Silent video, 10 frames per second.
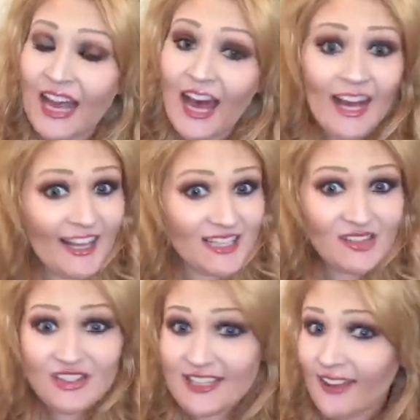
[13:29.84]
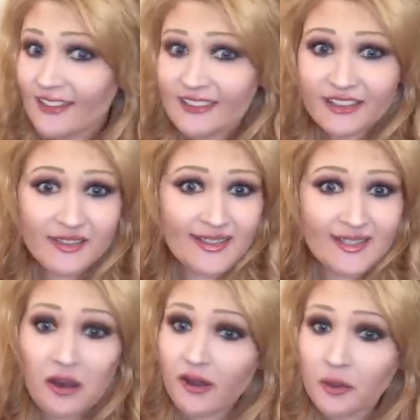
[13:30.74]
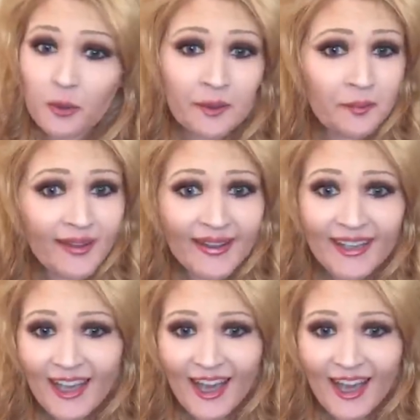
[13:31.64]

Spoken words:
I guess if Adele can do it, so can Queen Bee,